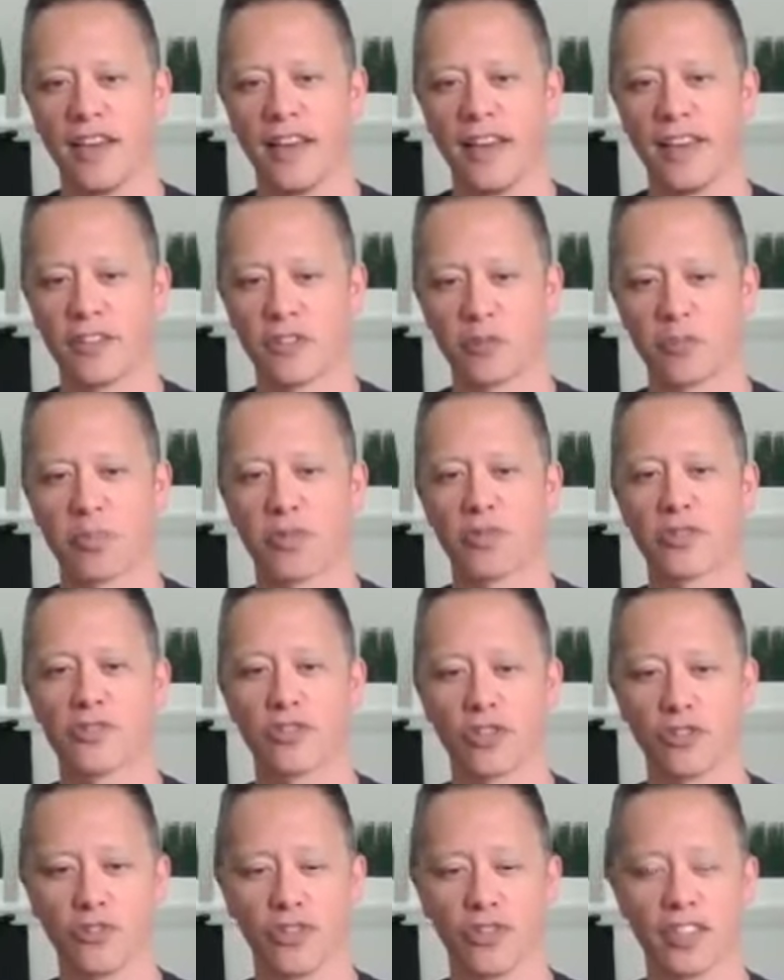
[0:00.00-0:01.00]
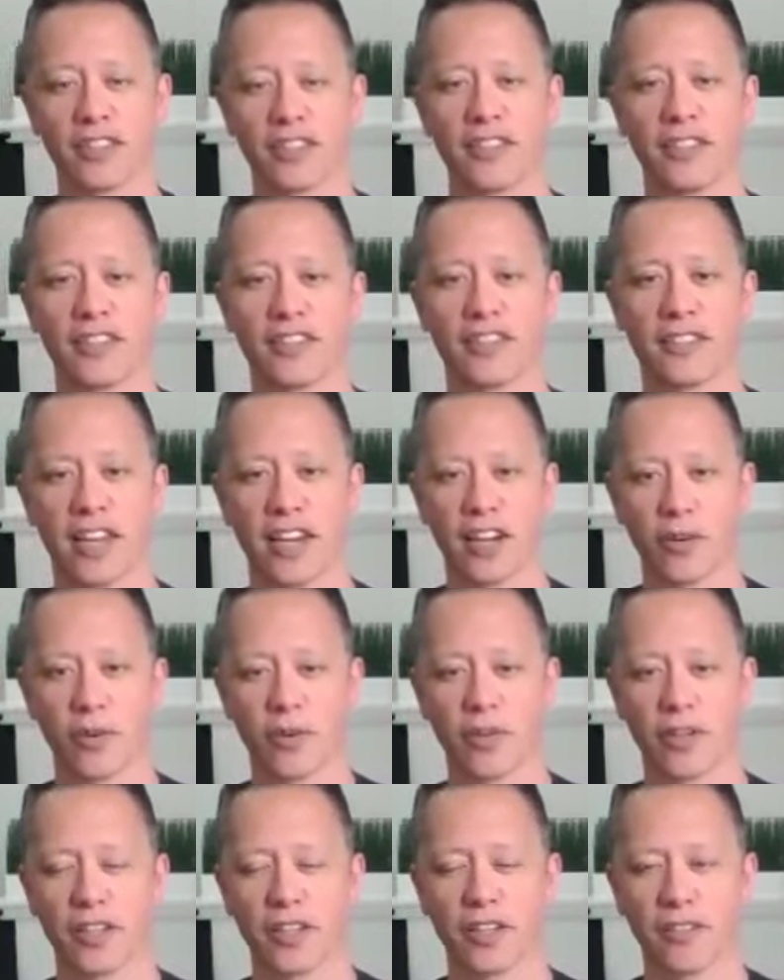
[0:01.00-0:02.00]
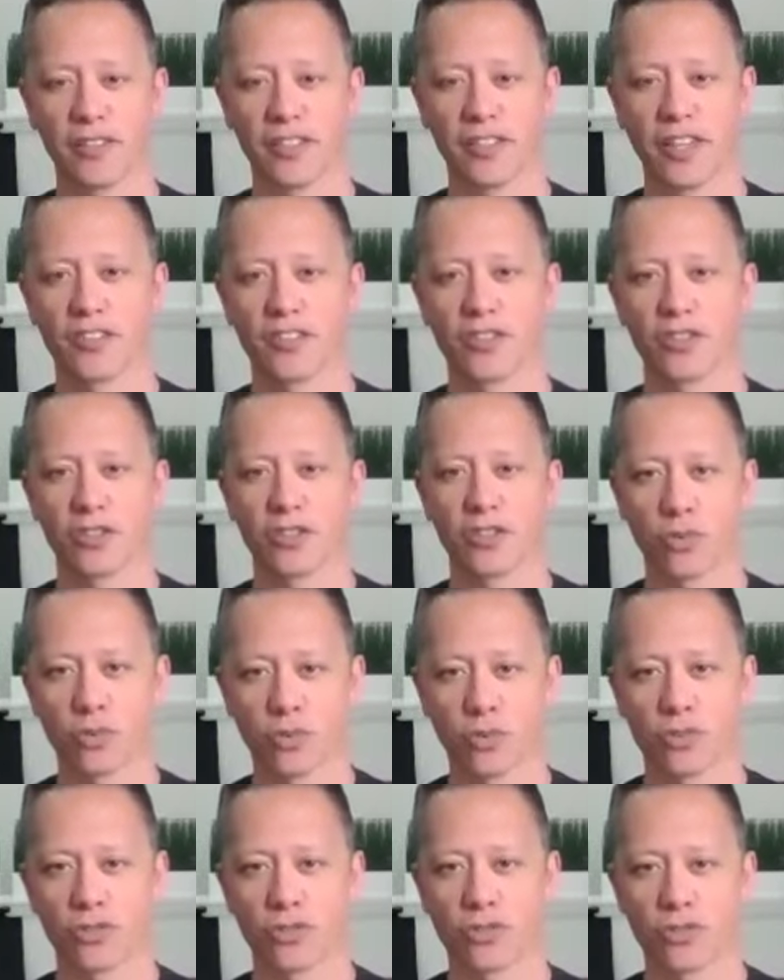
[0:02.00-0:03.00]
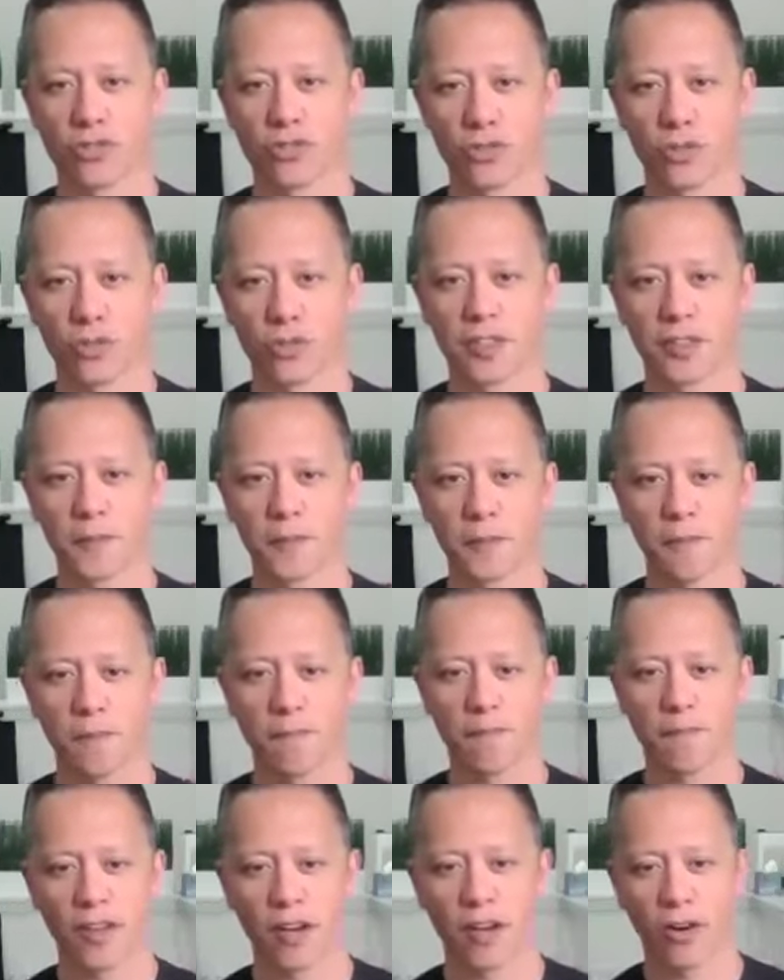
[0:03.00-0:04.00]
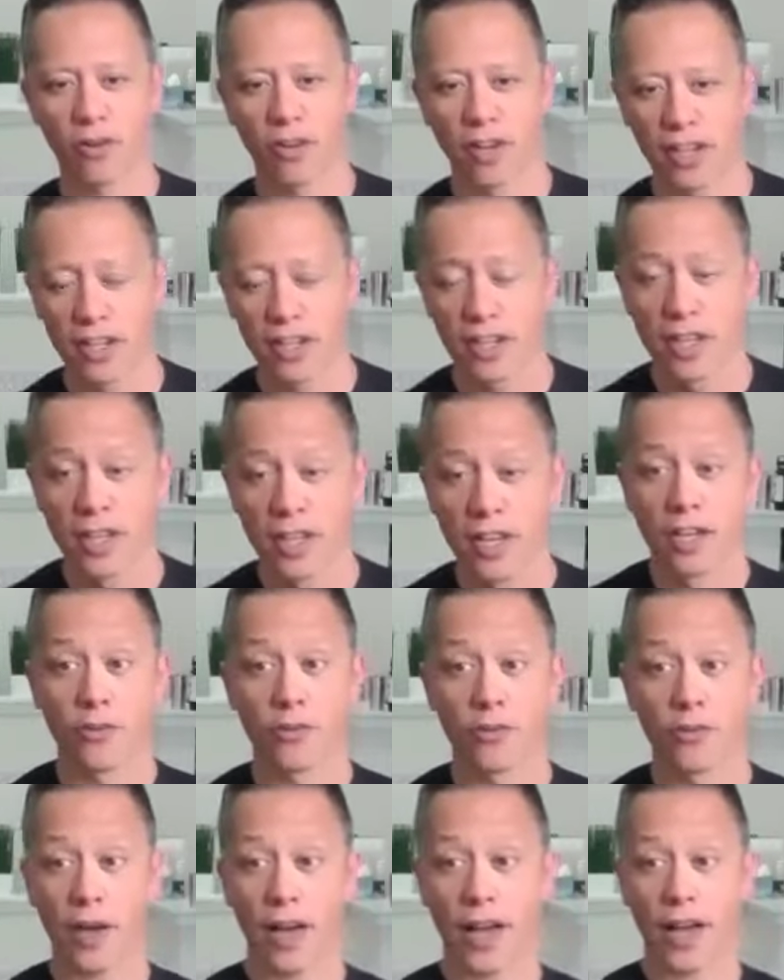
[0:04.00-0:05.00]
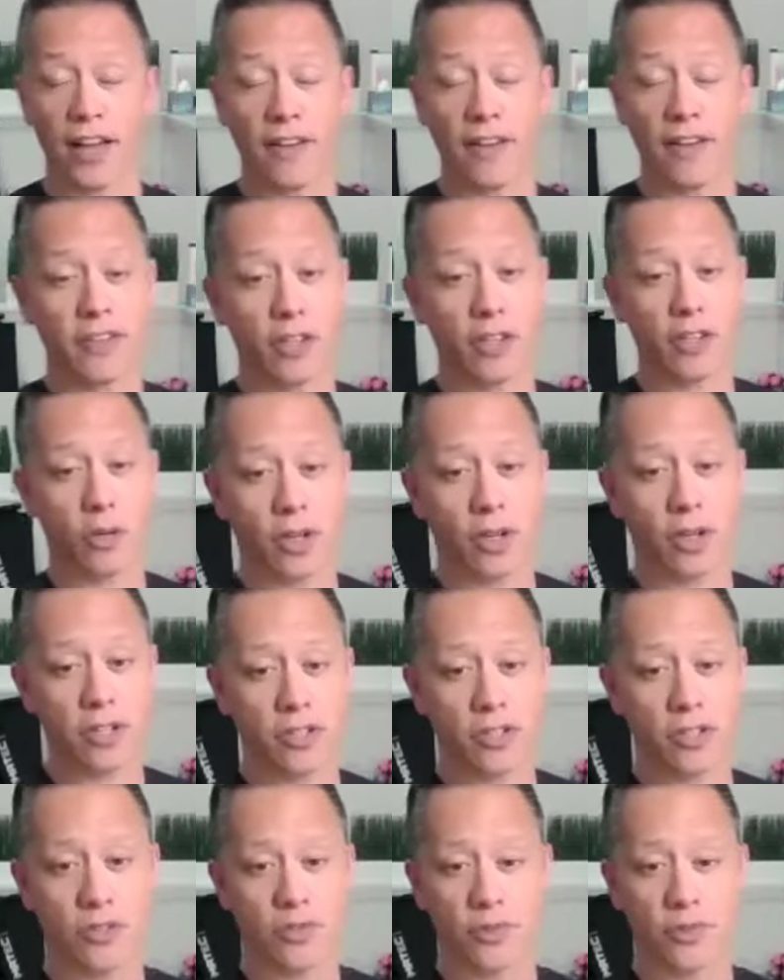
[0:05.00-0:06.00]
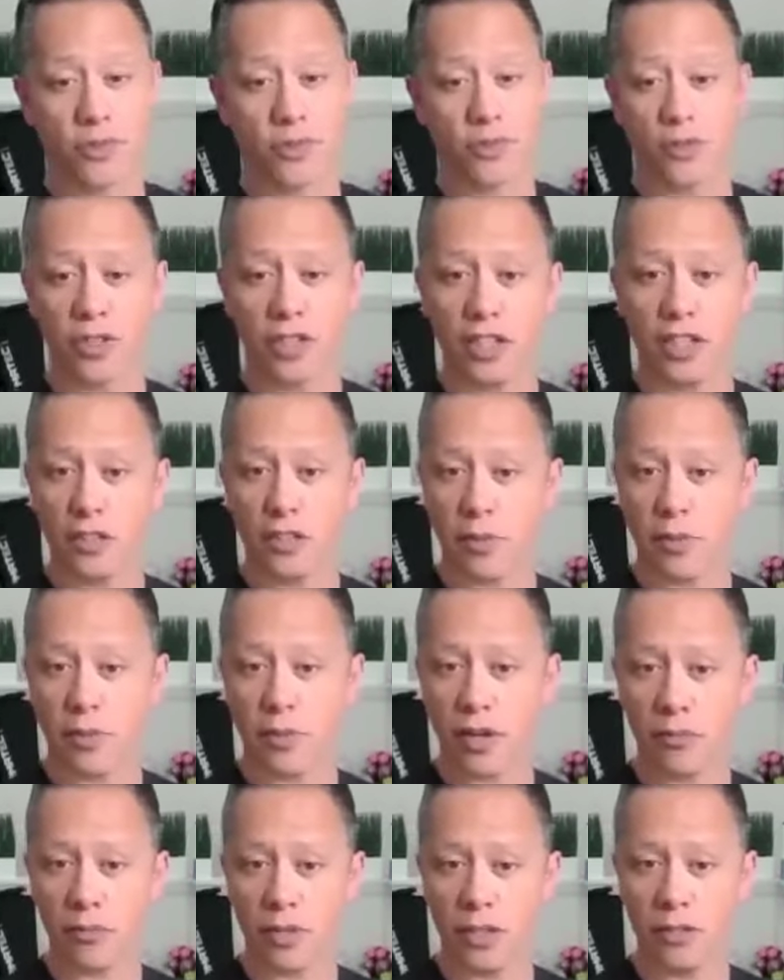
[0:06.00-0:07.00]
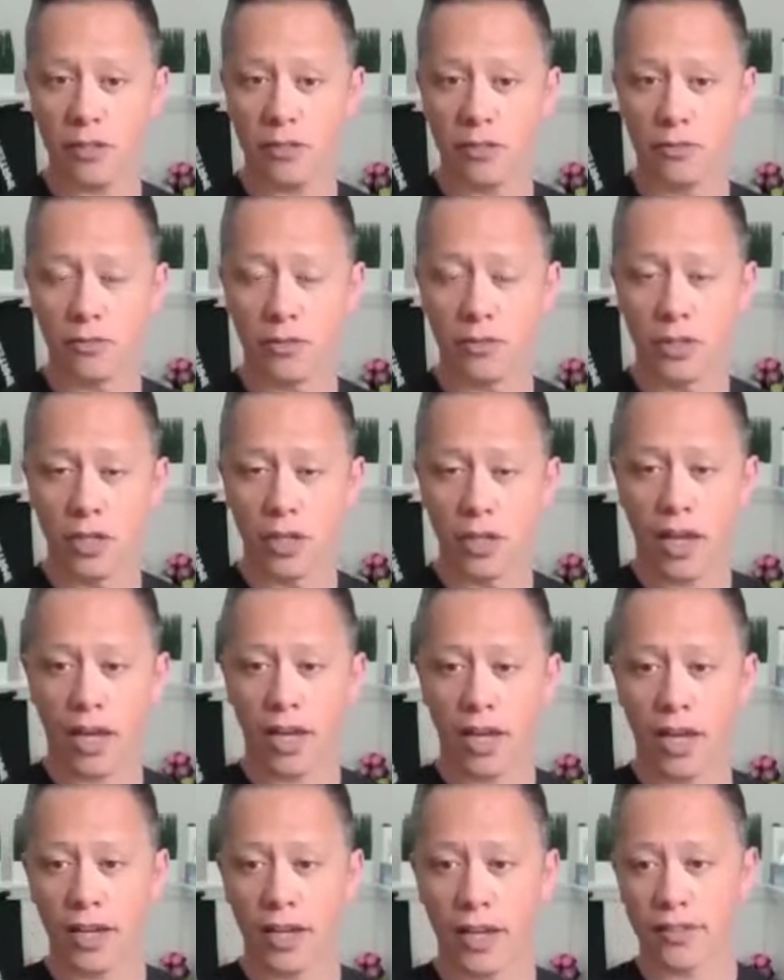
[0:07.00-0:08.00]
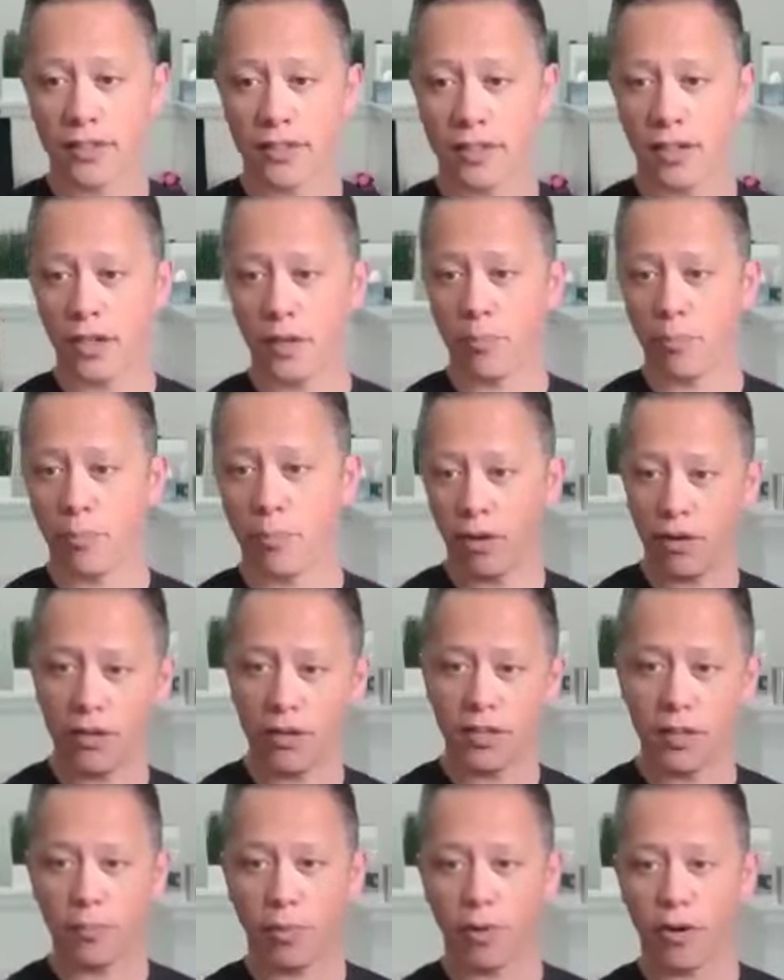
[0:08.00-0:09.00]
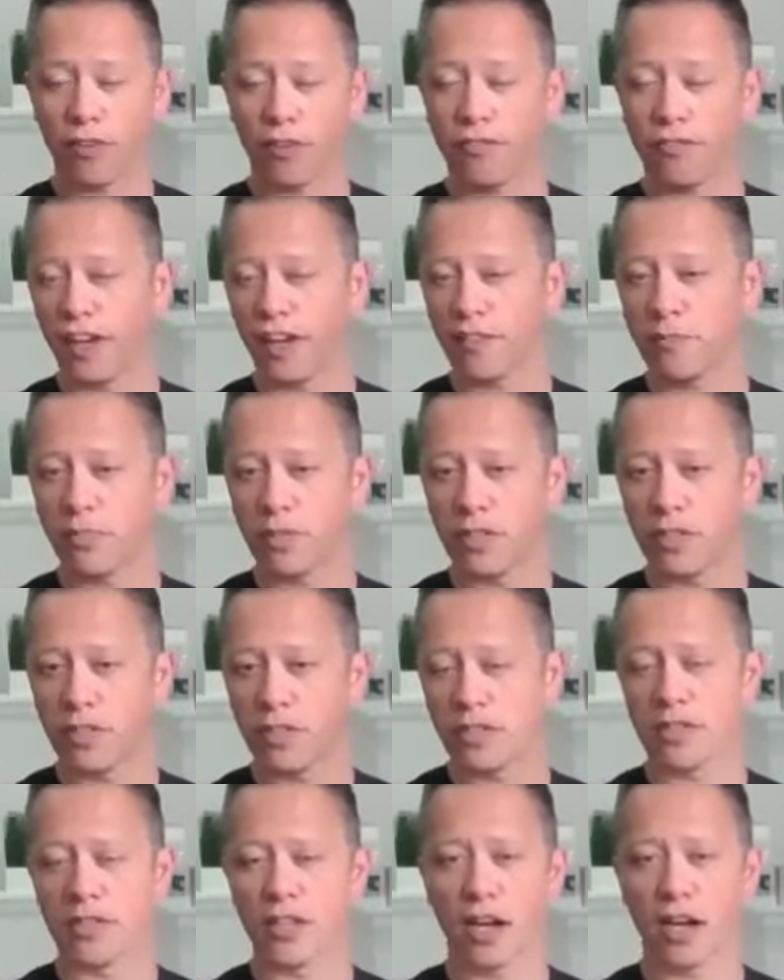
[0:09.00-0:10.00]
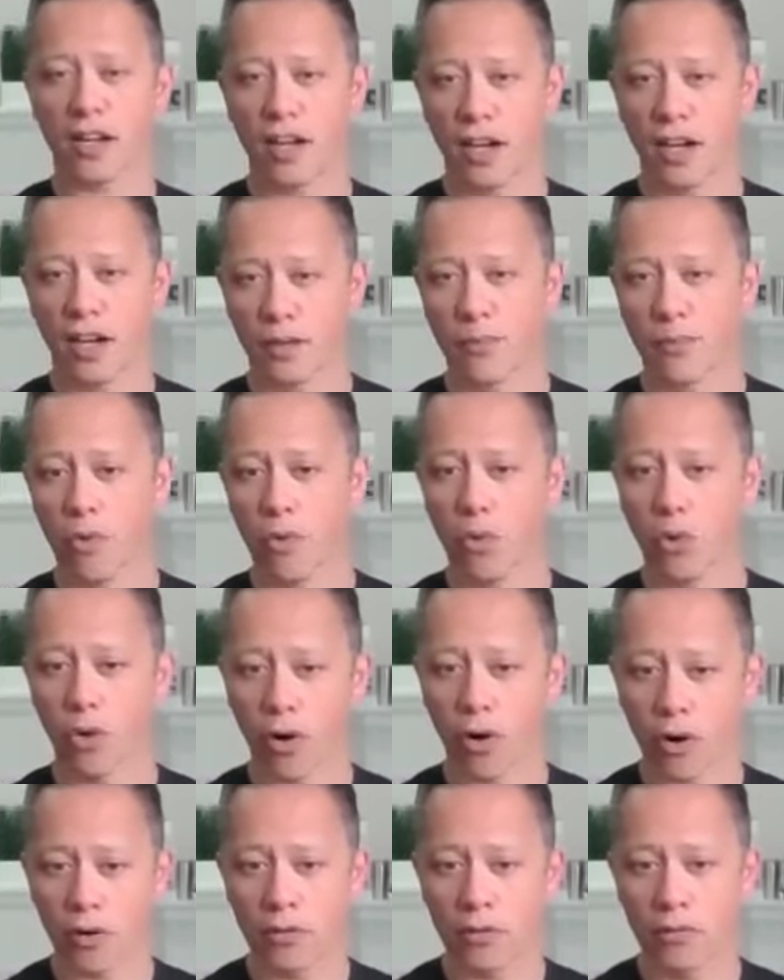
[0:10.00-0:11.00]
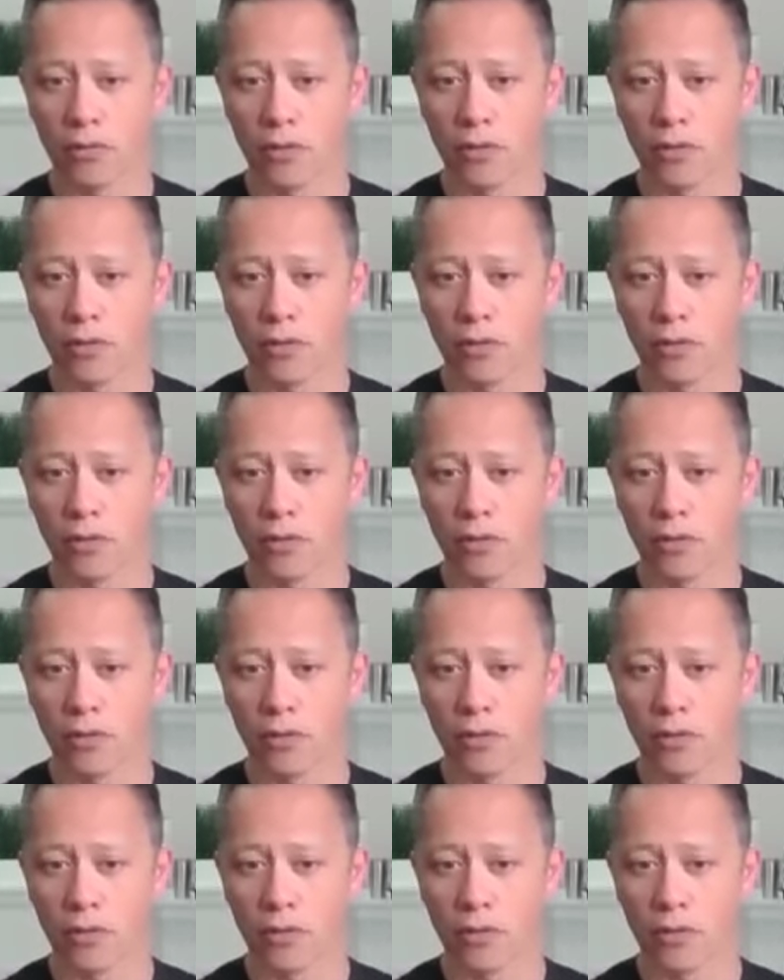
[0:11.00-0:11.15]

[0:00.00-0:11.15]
into preserving the integrity of this crucial joint. All right, if you have any questions, feel free to email me at paul@par5pt.com or